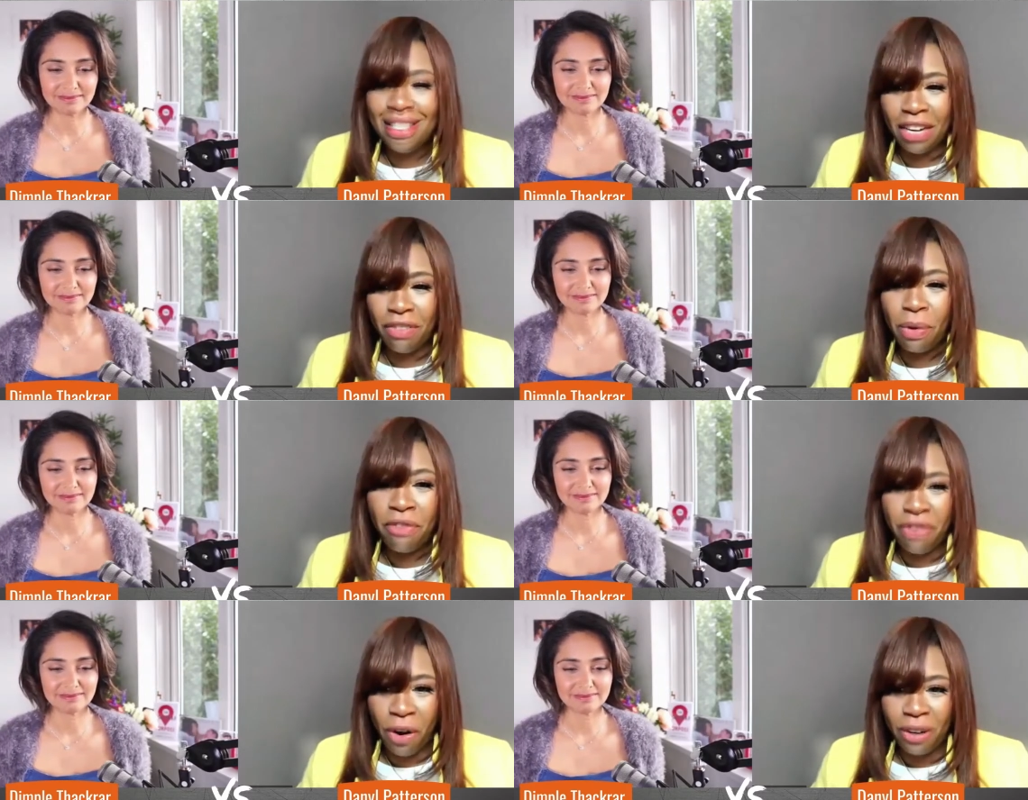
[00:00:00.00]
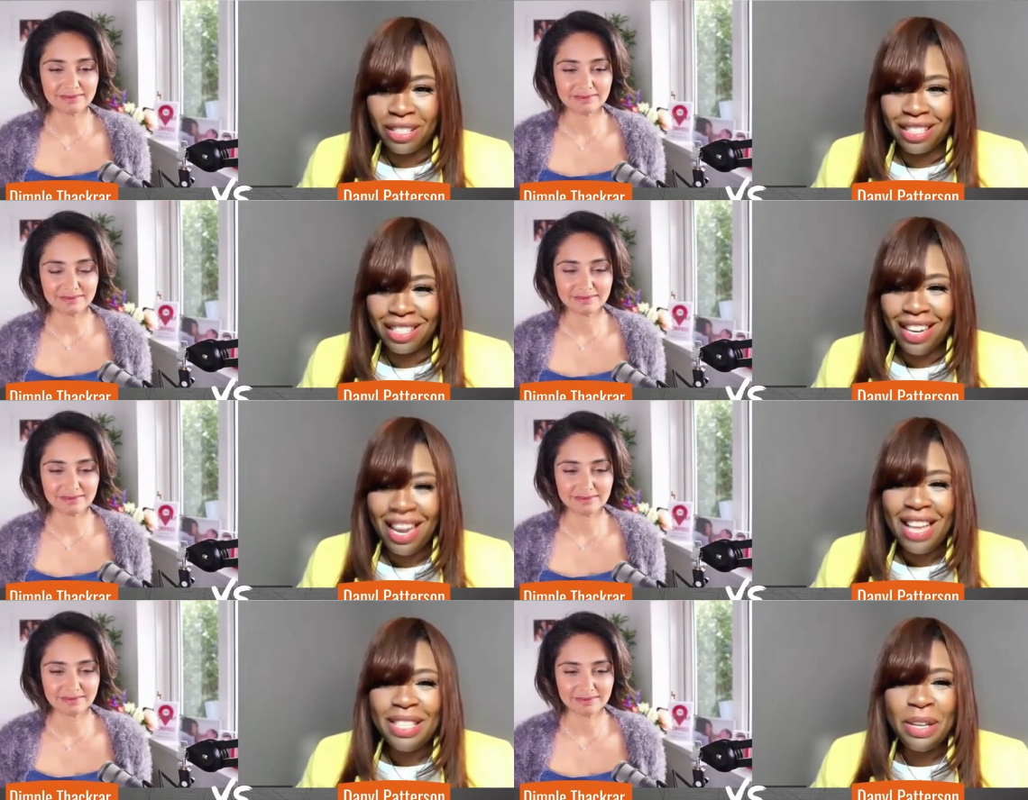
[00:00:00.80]
Speaker 1: is therefore false.
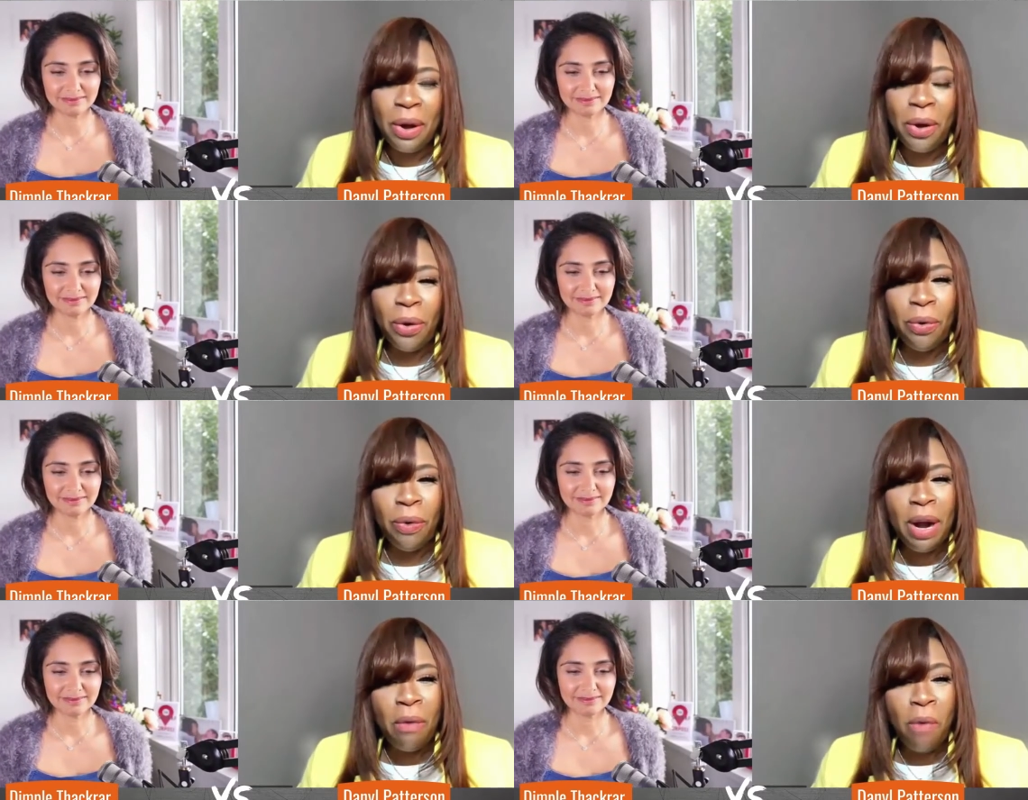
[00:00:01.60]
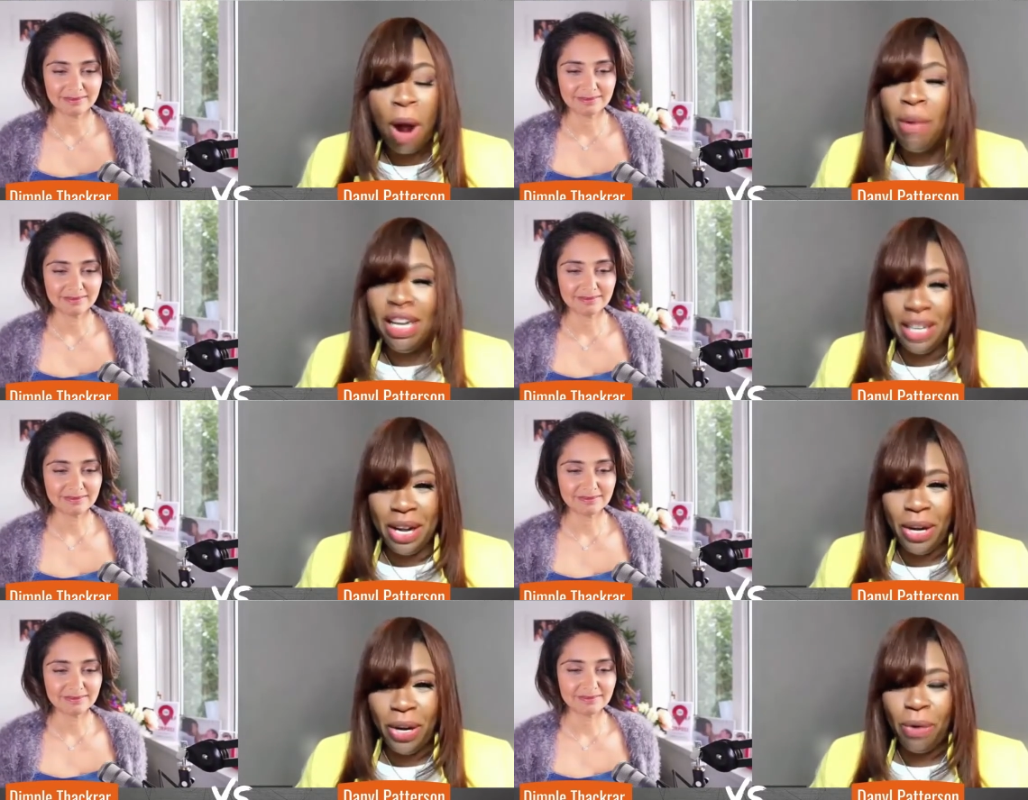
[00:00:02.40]
So what we
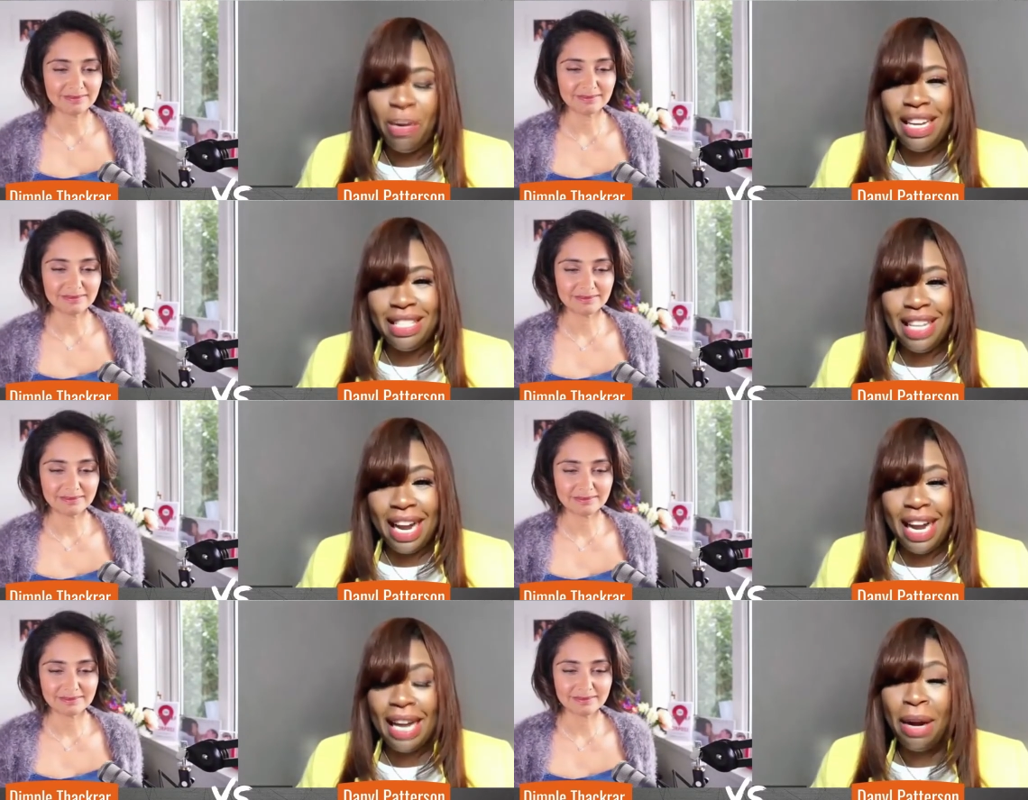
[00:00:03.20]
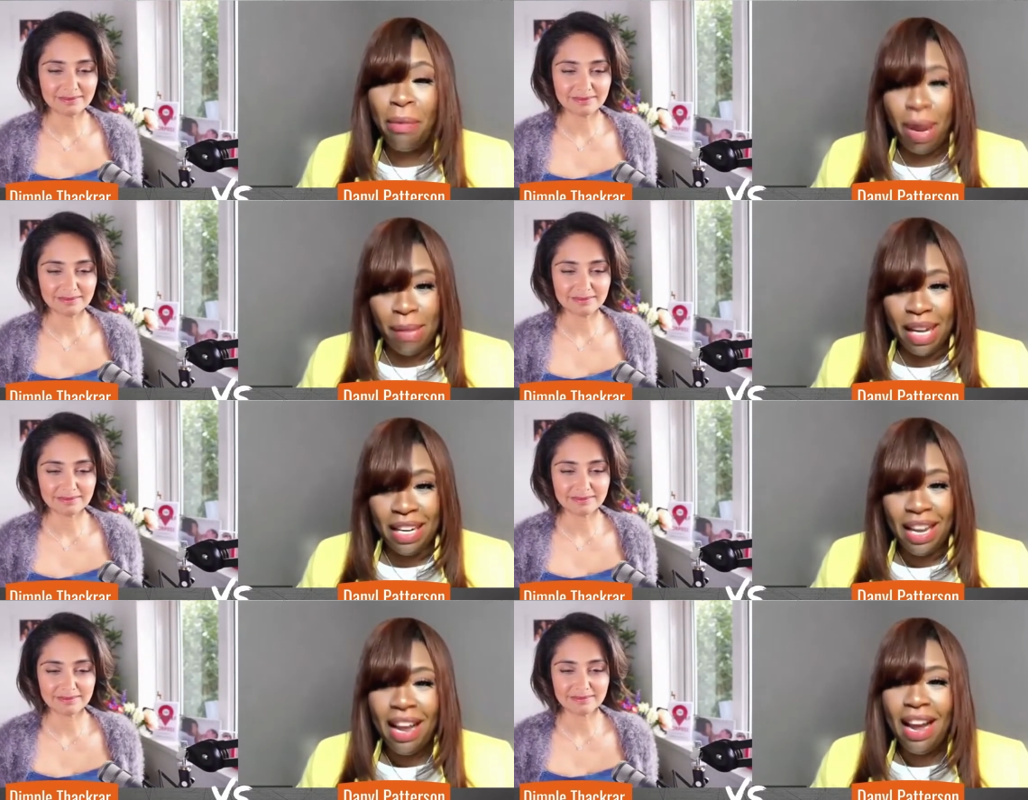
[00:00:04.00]
know is that
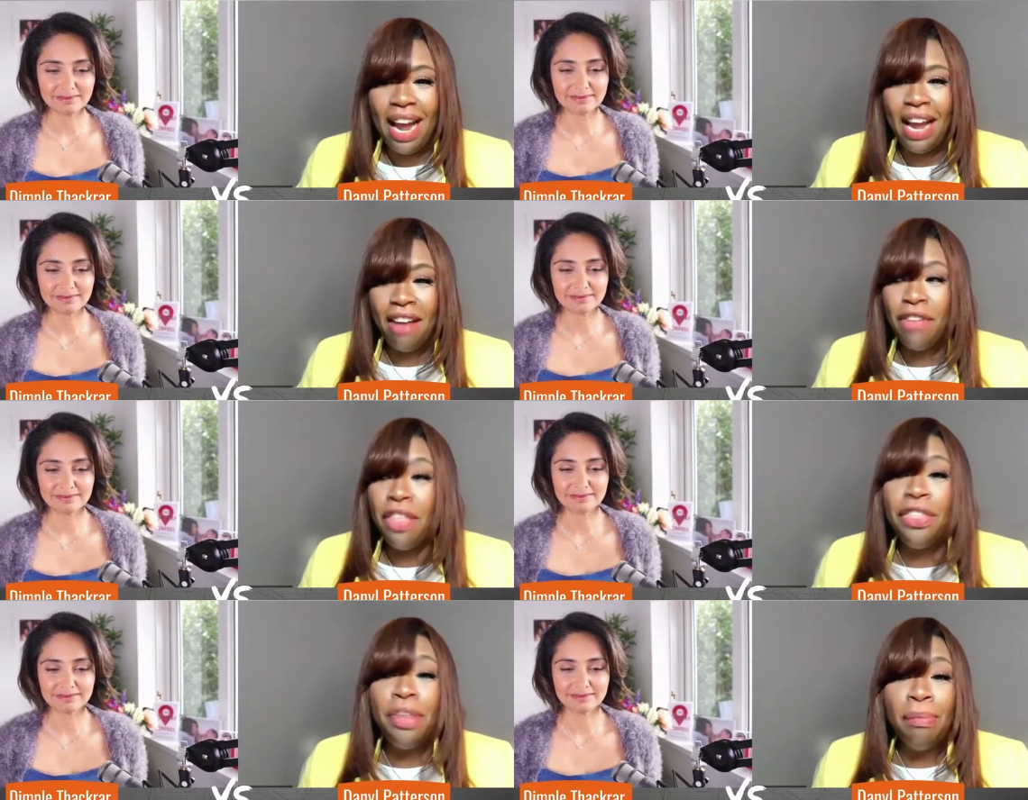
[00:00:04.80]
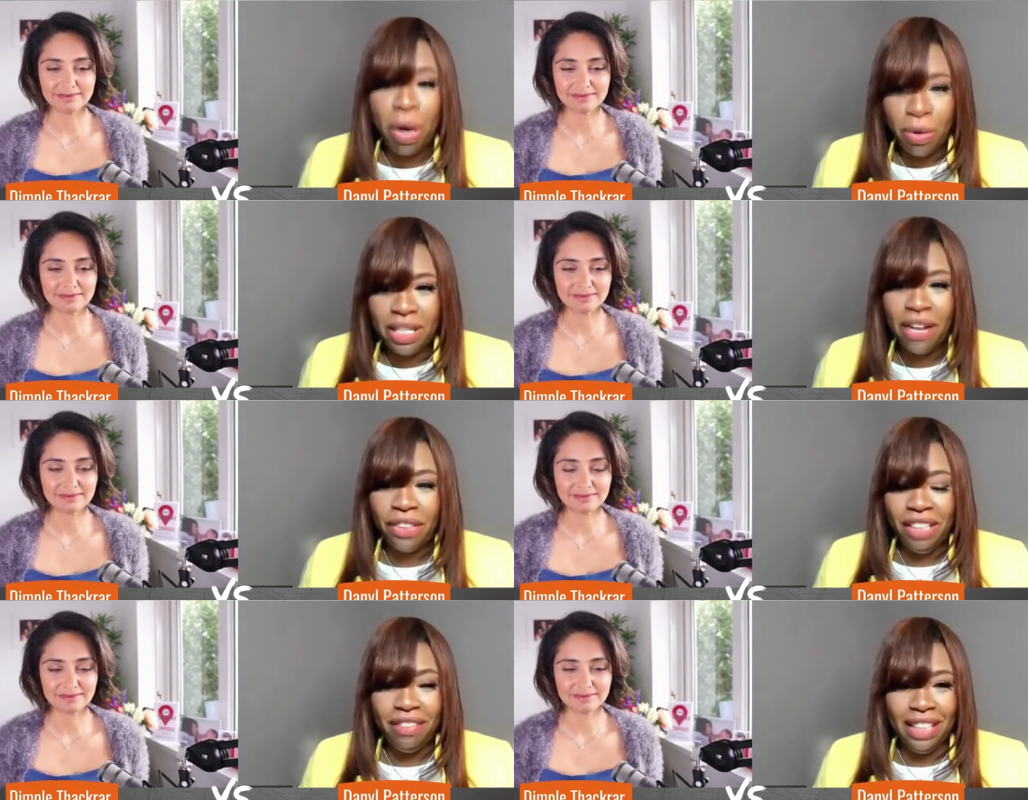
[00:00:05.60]
women have the most
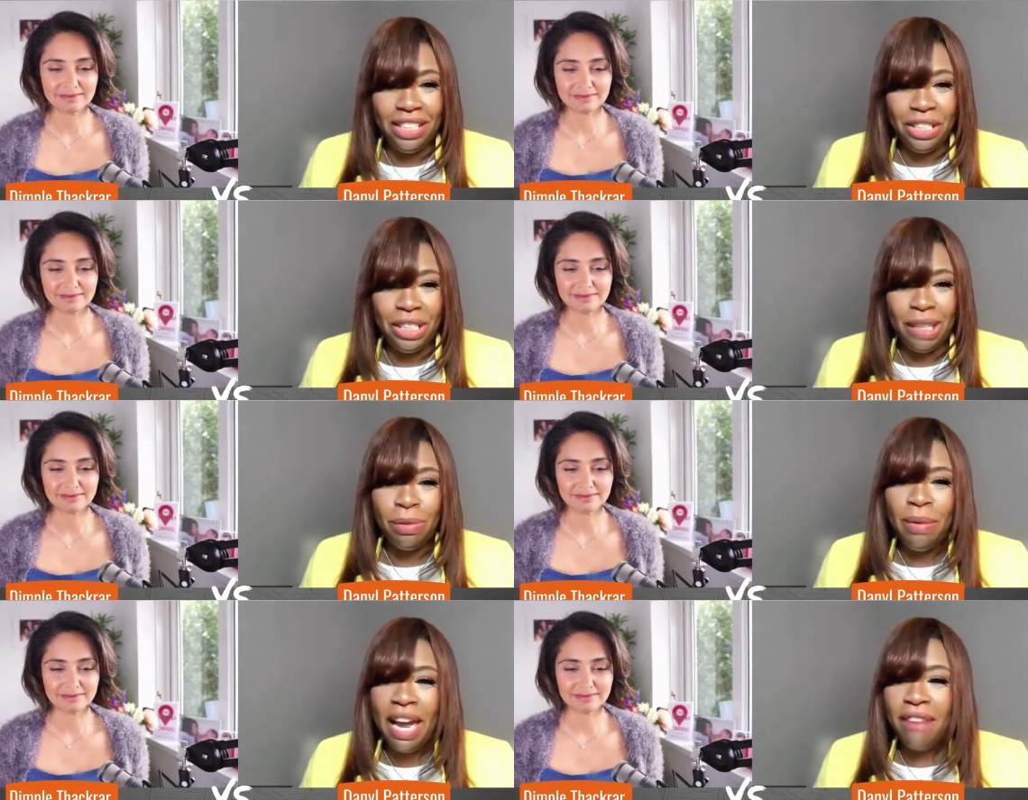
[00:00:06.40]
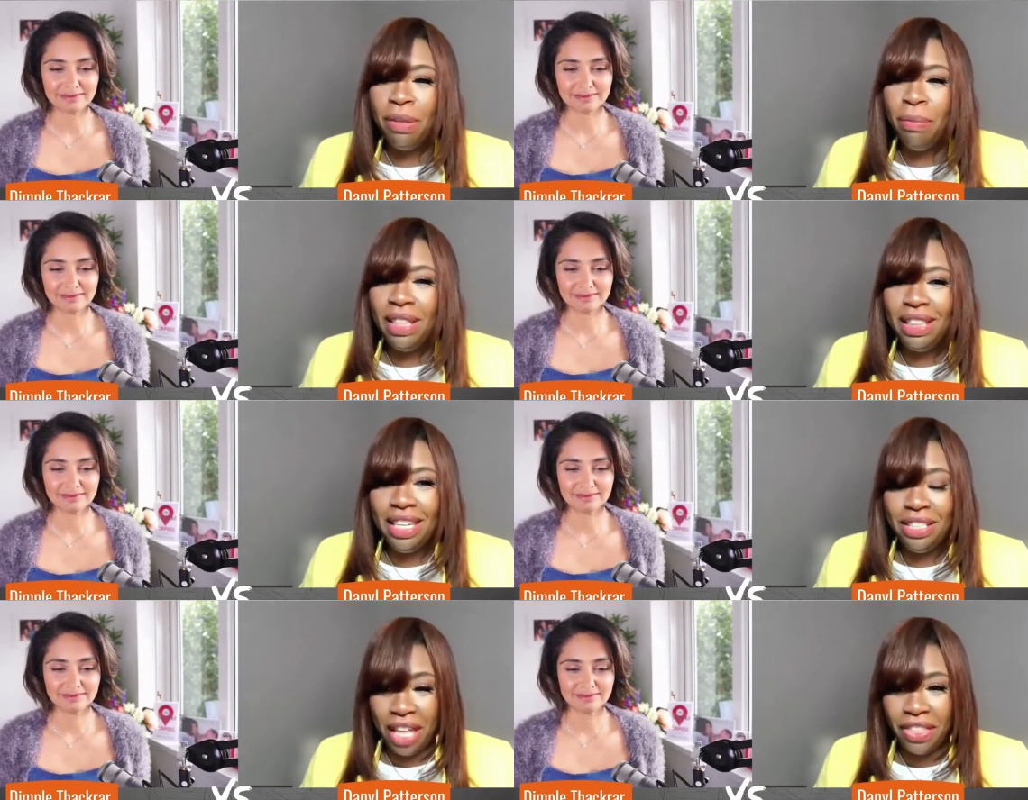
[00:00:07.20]
healthy relationships. We have them with
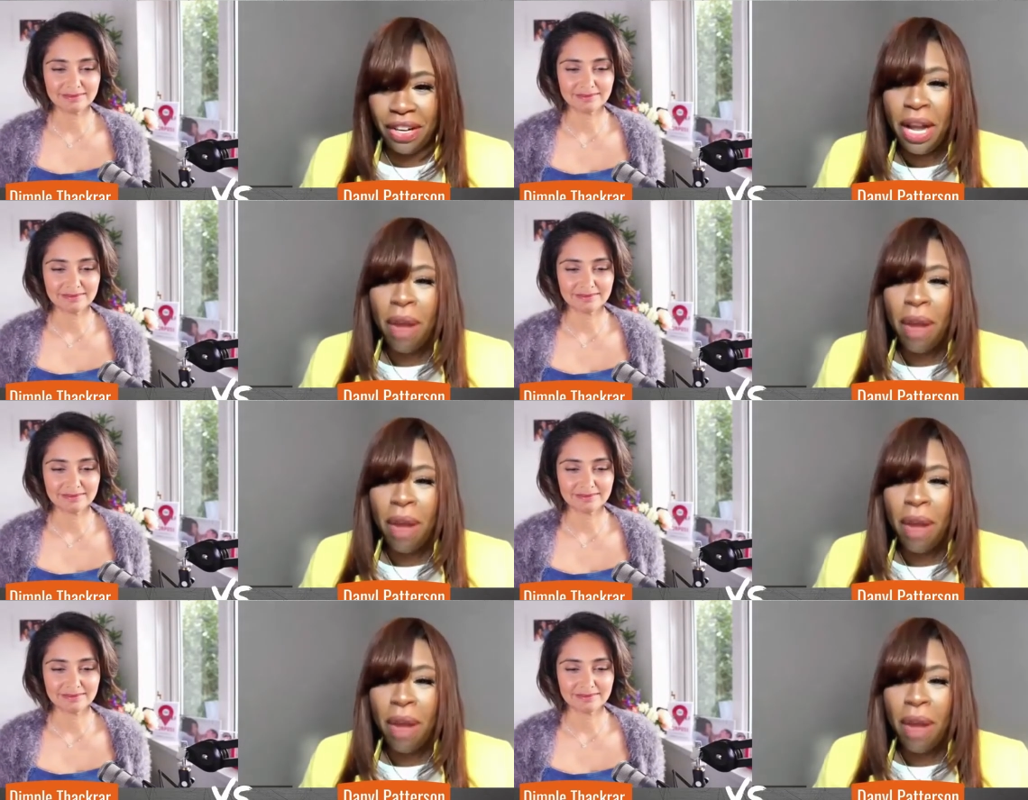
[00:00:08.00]
each other.